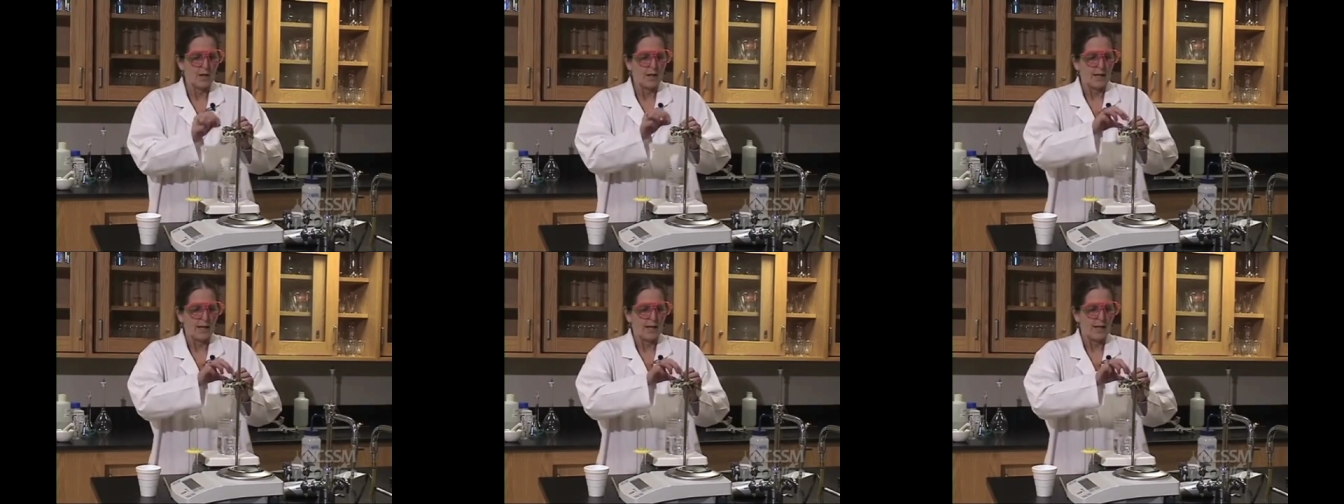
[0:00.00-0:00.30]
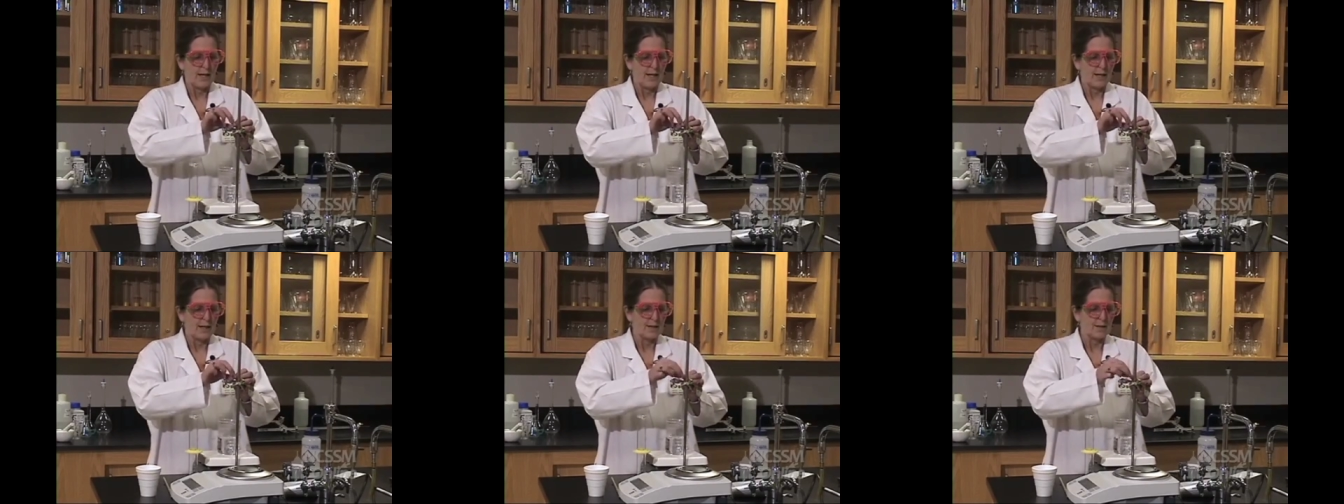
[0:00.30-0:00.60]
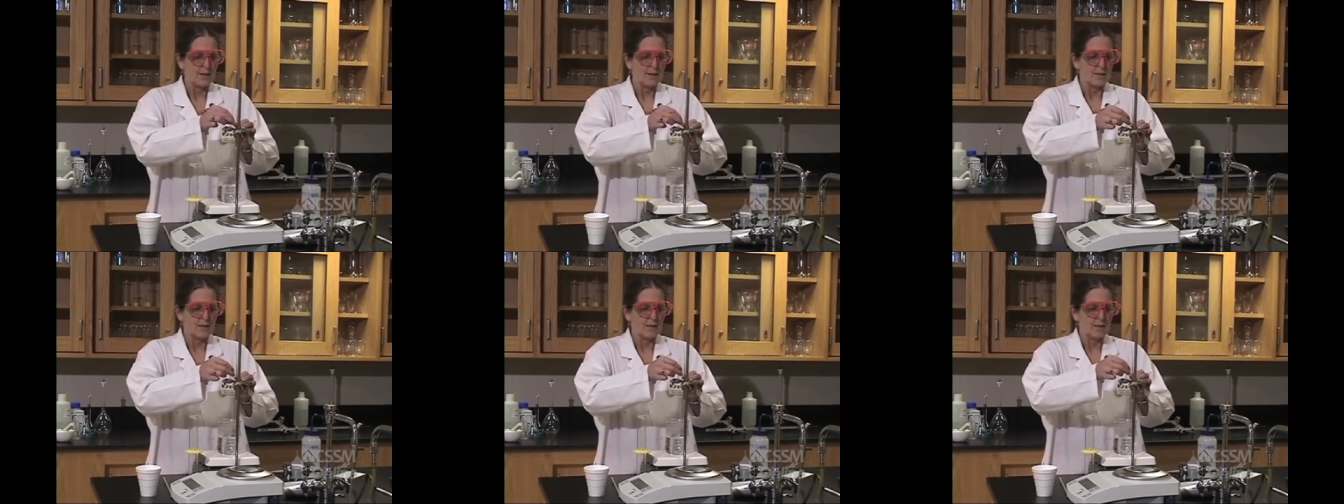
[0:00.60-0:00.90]

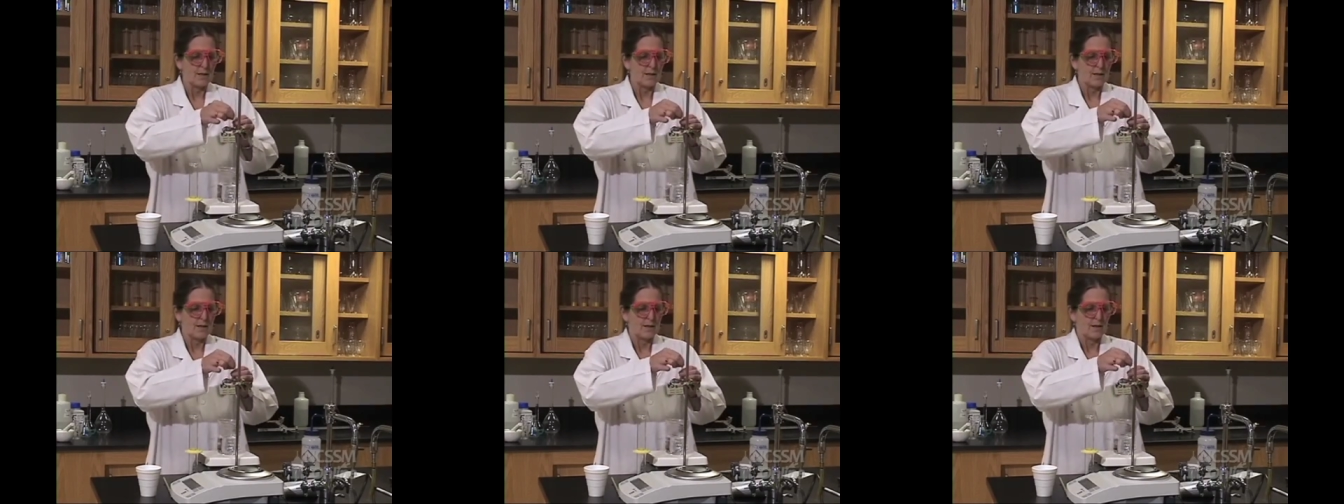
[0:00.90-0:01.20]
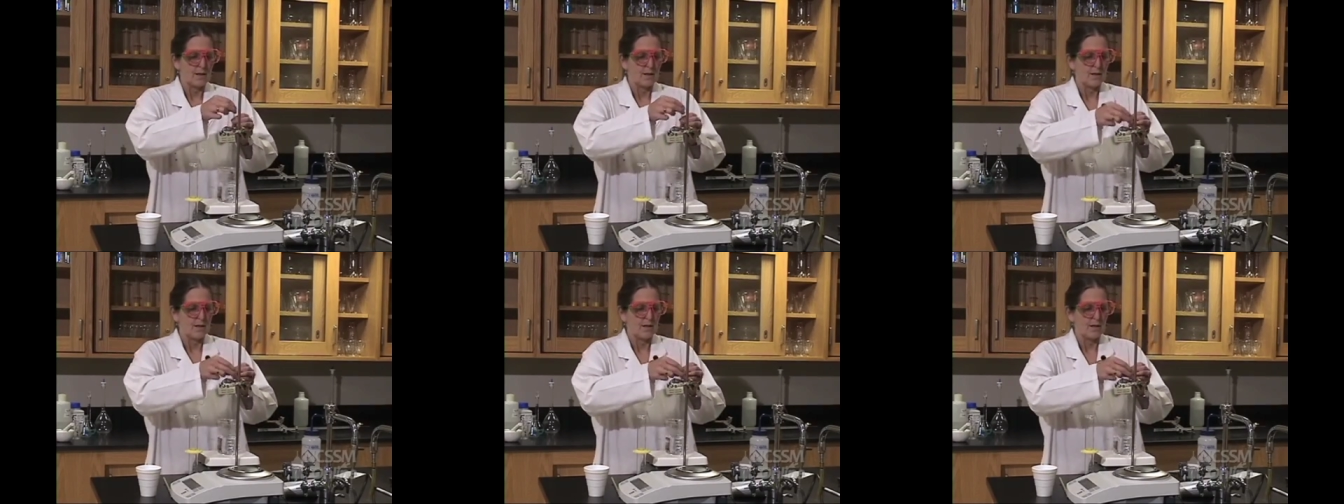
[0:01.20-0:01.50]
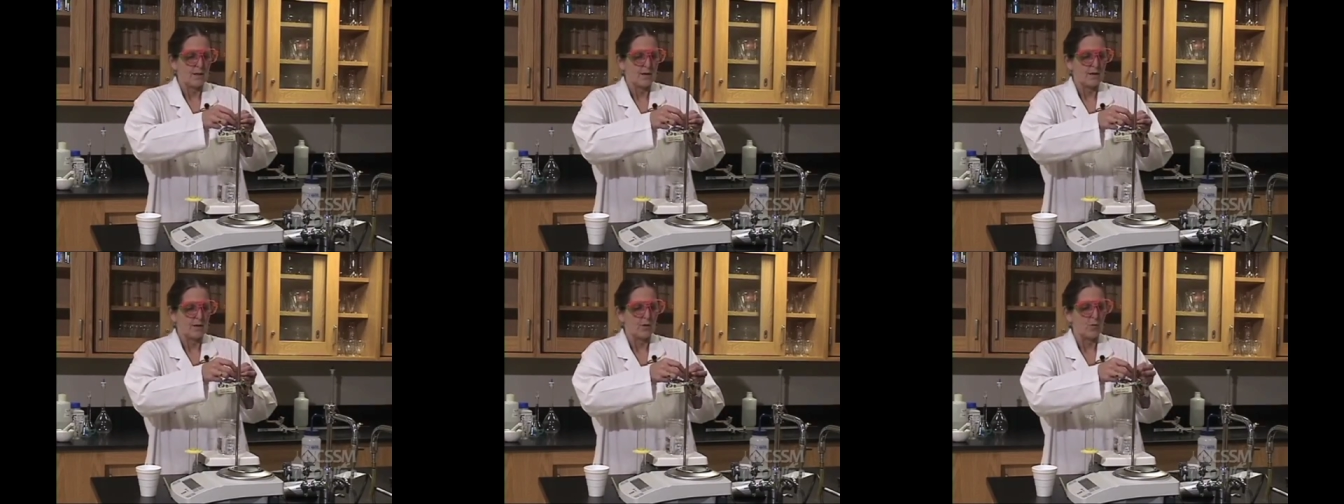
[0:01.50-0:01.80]
as
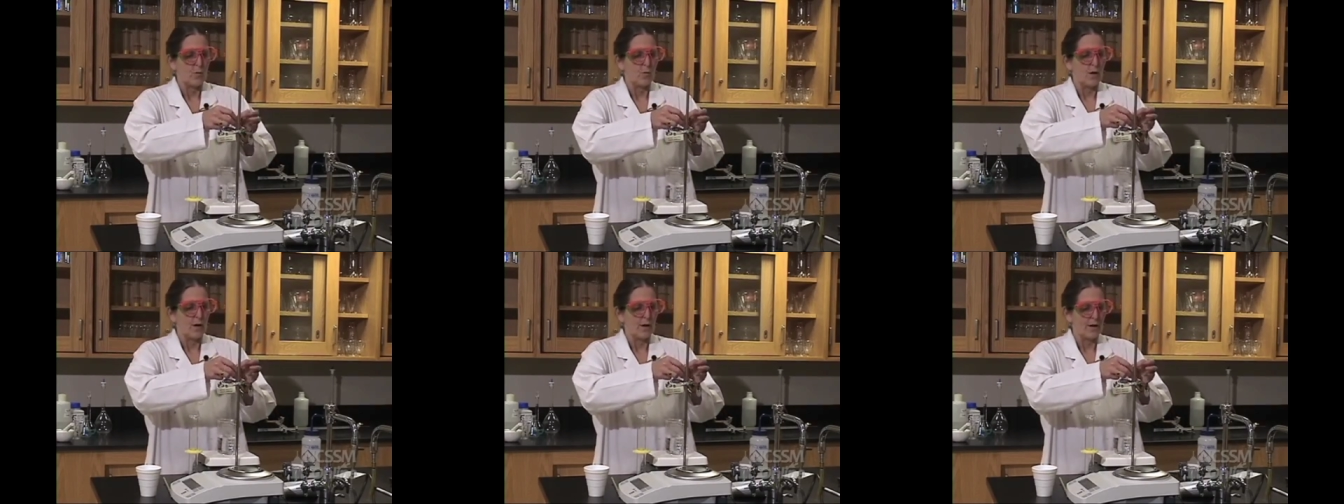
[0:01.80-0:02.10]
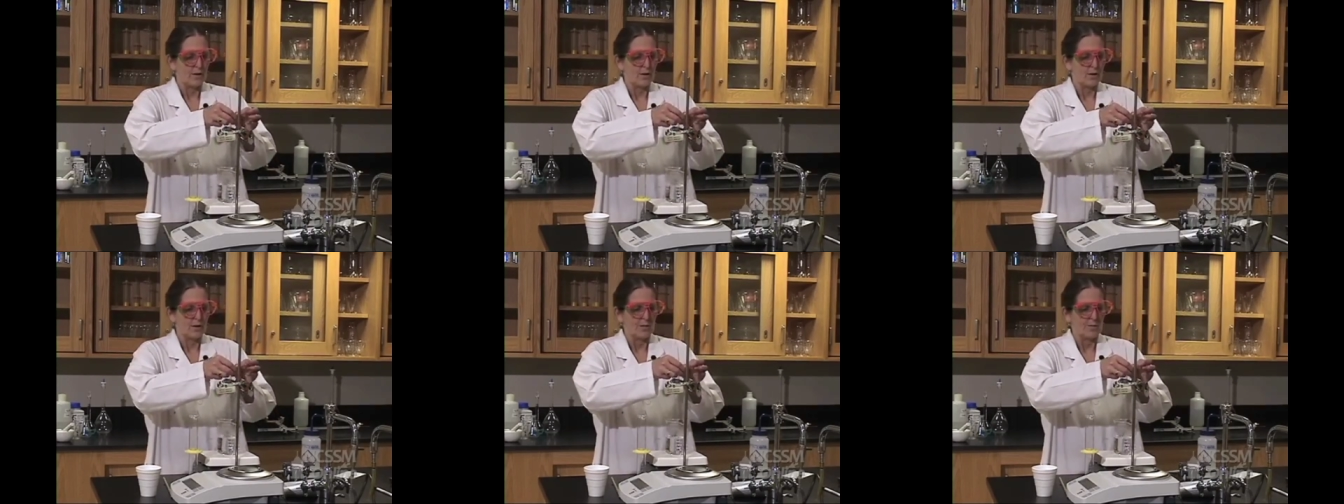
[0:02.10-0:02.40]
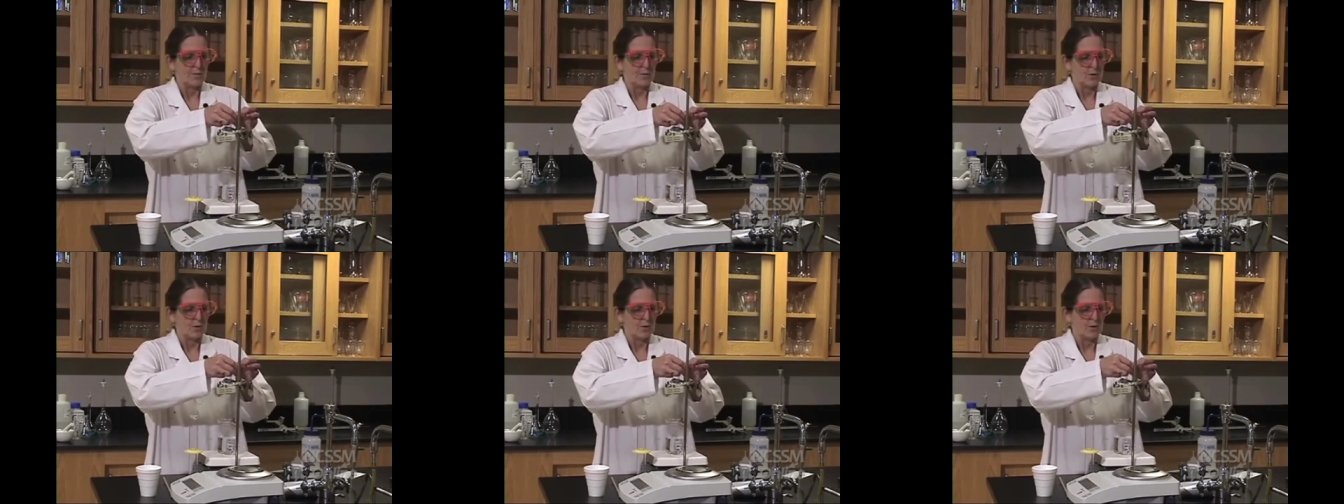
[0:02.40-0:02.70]
the water
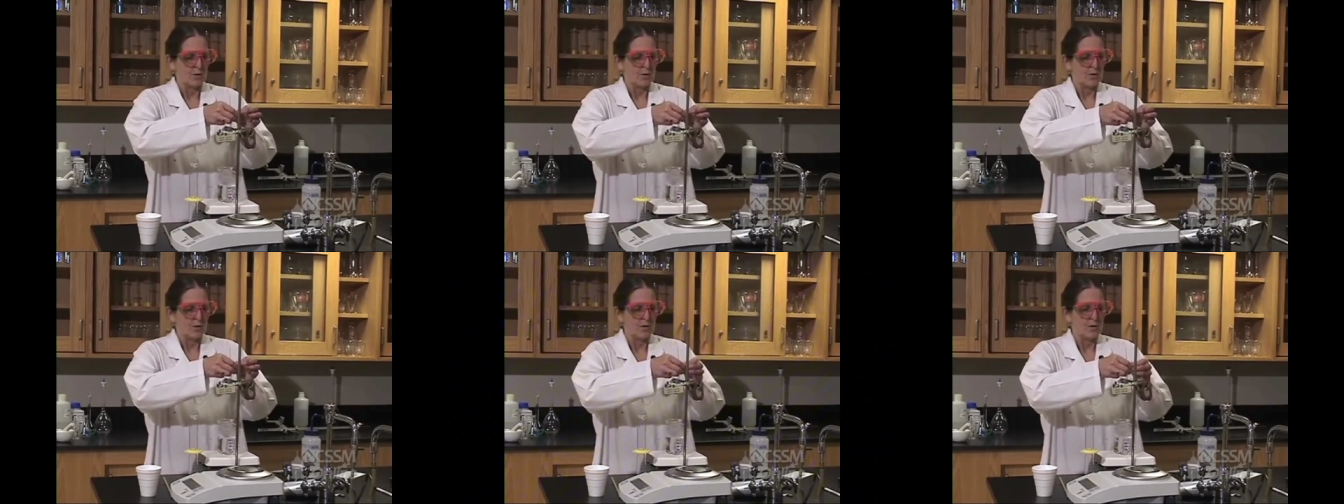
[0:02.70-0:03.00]
temperature.